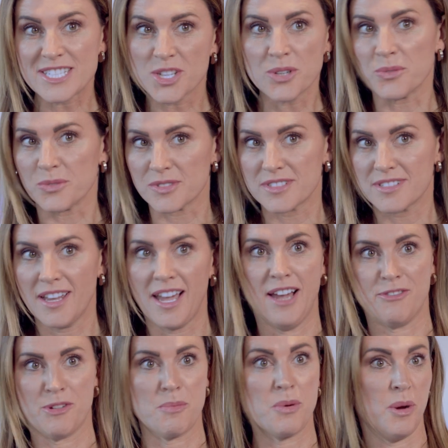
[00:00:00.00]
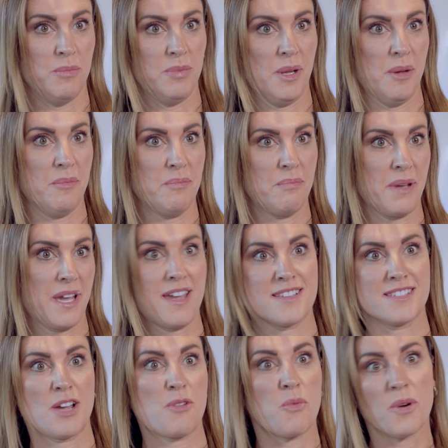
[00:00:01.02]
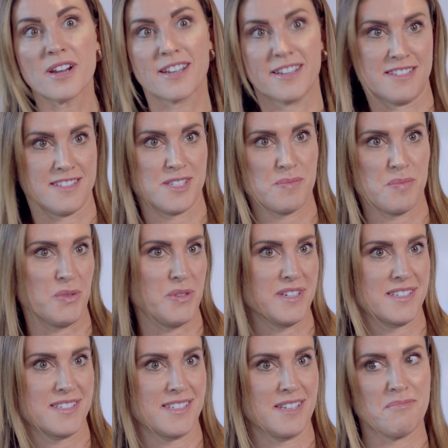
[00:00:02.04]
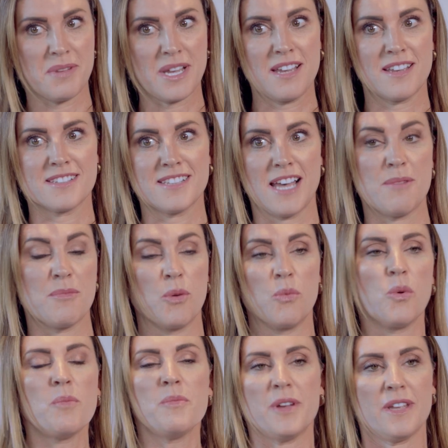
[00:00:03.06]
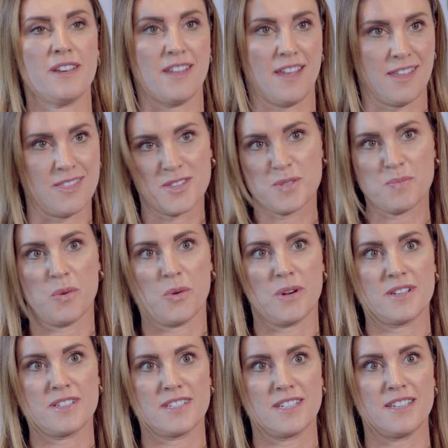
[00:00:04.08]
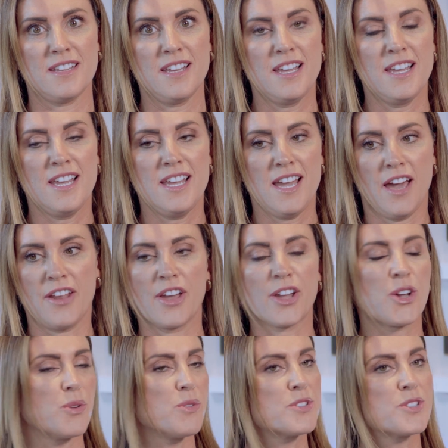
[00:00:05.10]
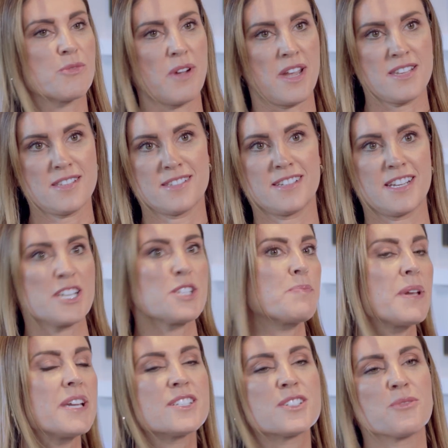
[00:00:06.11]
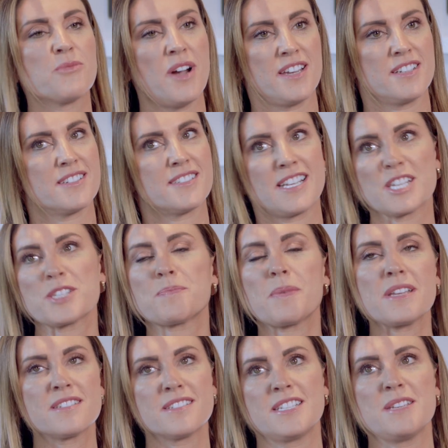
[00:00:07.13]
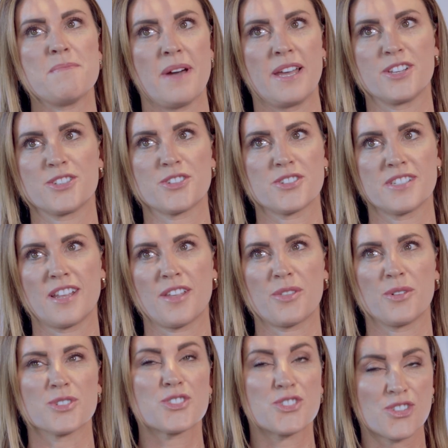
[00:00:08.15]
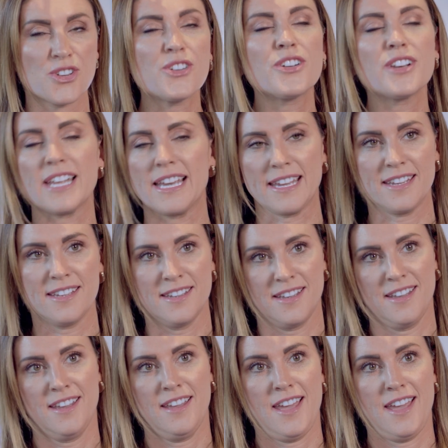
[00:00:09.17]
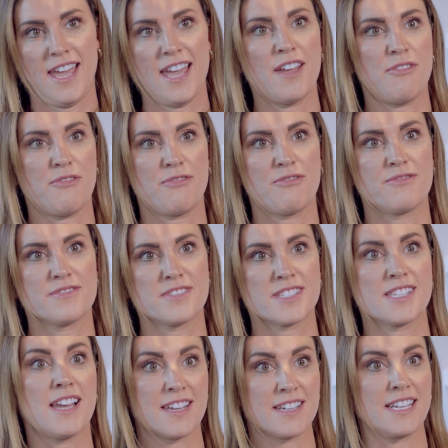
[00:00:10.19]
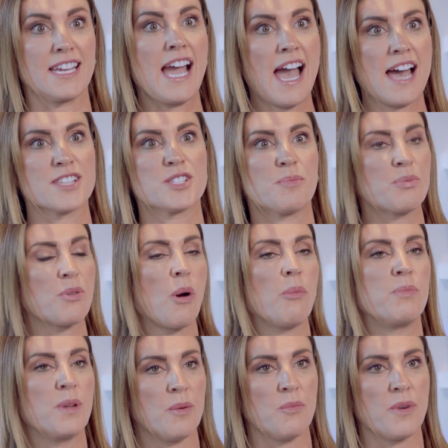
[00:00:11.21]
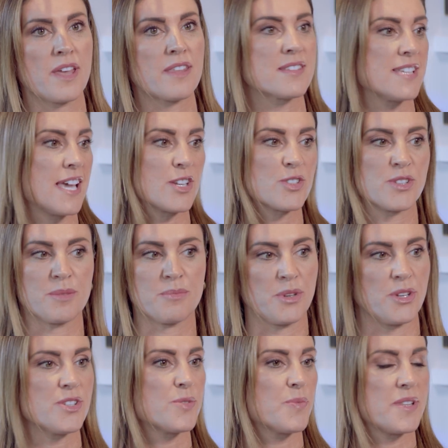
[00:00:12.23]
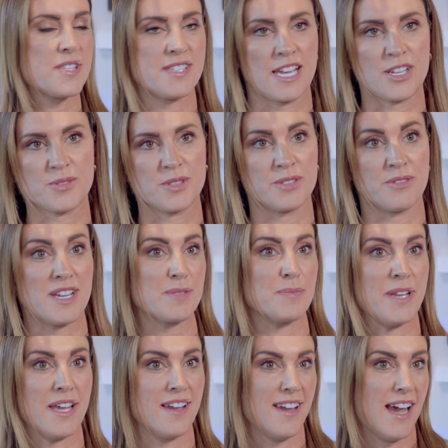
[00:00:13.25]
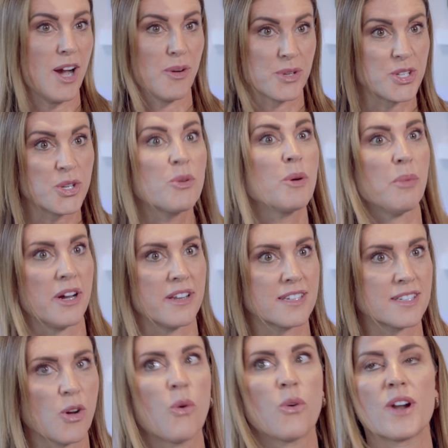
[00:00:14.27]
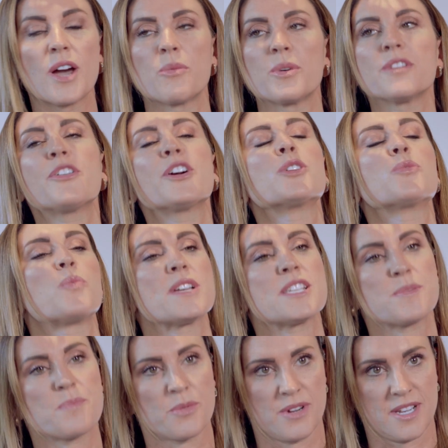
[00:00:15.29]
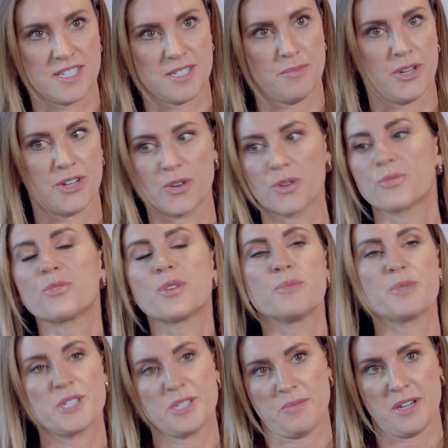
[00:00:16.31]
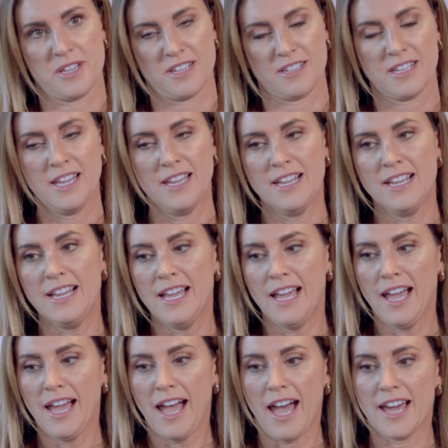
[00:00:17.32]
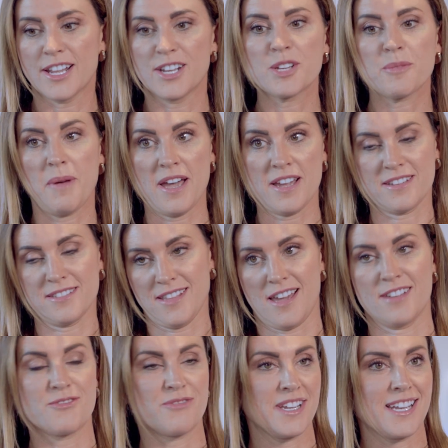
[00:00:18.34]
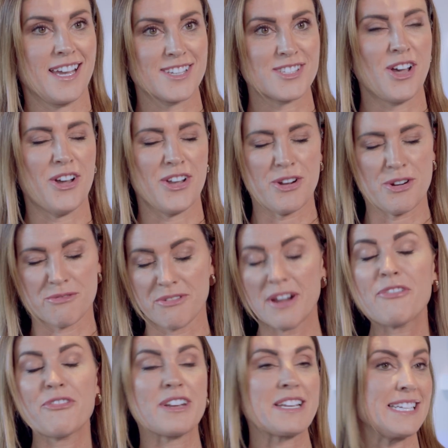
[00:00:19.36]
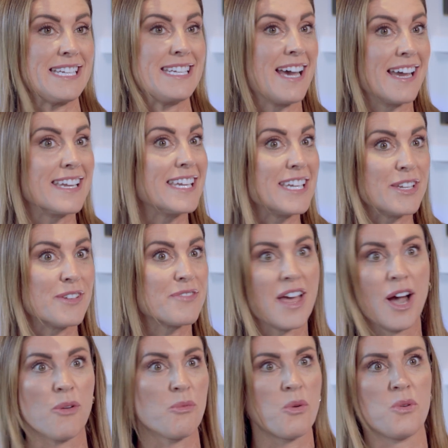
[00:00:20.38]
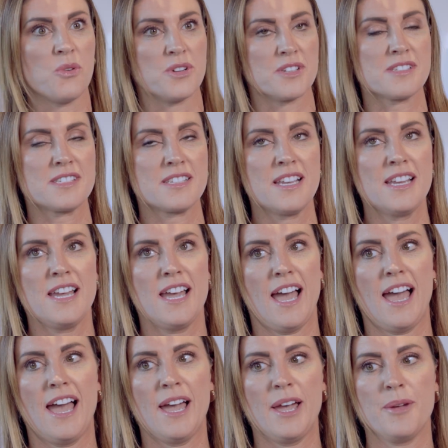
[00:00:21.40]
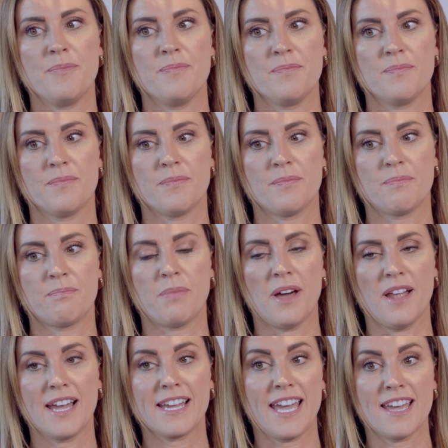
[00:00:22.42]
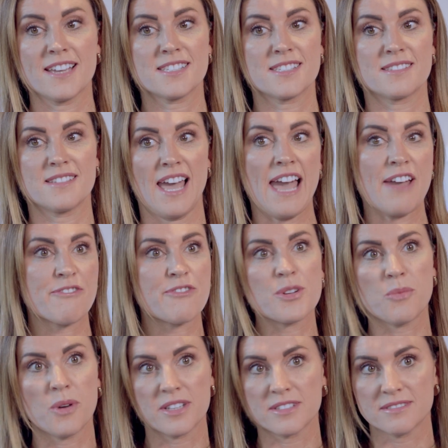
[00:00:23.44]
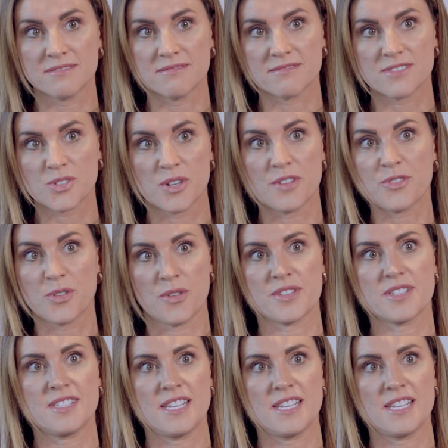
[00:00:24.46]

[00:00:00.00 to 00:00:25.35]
don't have a problem because I work in the sport and because I'm a woman in the sport, and I go to races and I speak to riders and I speak to team managers, and I thought surely if cycling has a problem with sexual abuse, with sexual harassment, I would know about it, or I would have heard whisperings about it or rumours about it. And I look back on that and realise how horrifically naive that was. But I guess everyone sort of thought the